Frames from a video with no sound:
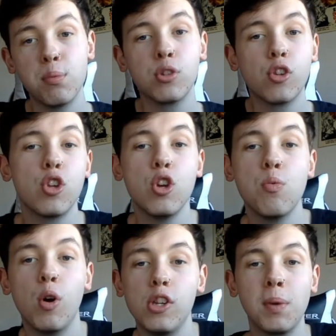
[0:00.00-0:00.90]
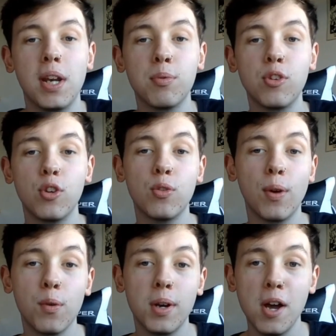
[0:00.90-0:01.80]
able to do what he's been able to do
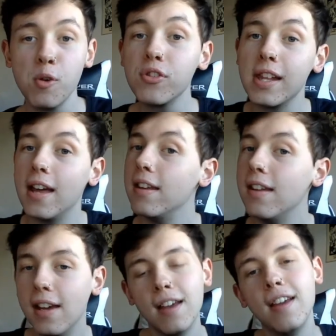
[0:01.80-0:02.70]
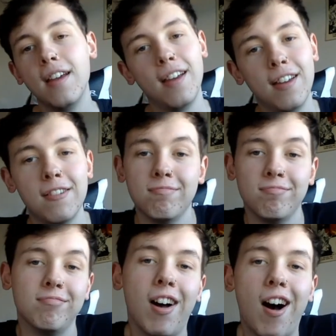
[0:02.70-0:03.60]
to everyone else, then
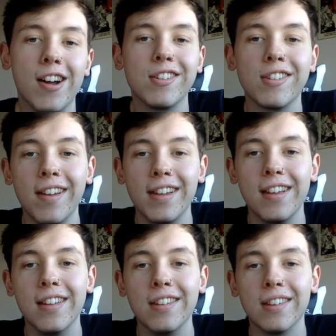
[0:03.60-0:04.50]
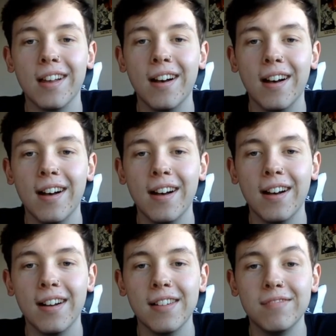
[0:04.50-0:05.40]
hindsight is
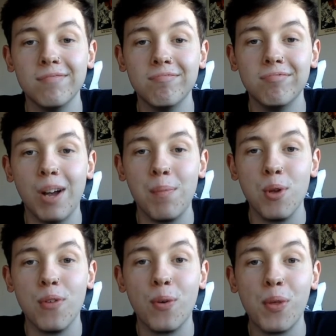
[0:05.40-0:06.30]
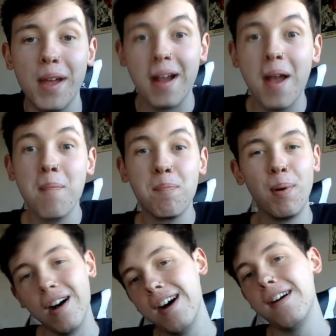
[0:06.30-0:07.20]
a beautiful thing.
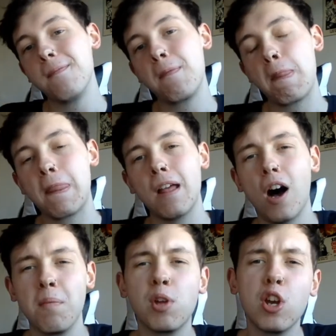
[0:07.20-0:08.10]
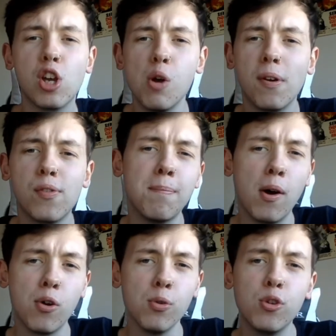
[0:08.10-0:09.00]
But I'm going to go with
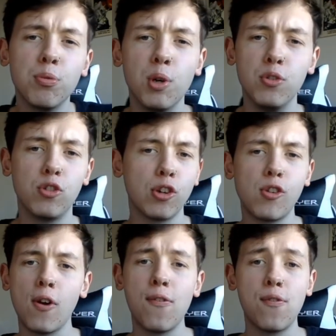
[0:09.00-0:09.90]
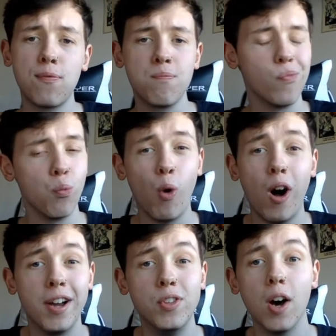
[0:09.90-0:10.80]
Kamaru Usman just off of
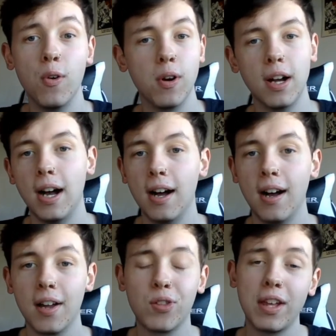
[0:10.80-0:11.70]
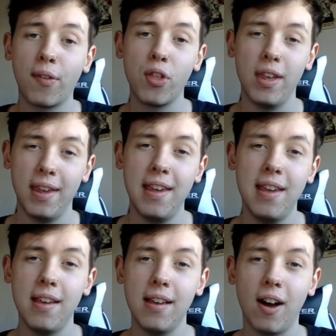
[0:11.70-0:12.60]
what I know. I think that
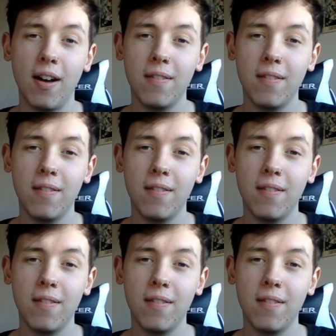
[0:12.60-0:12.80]
he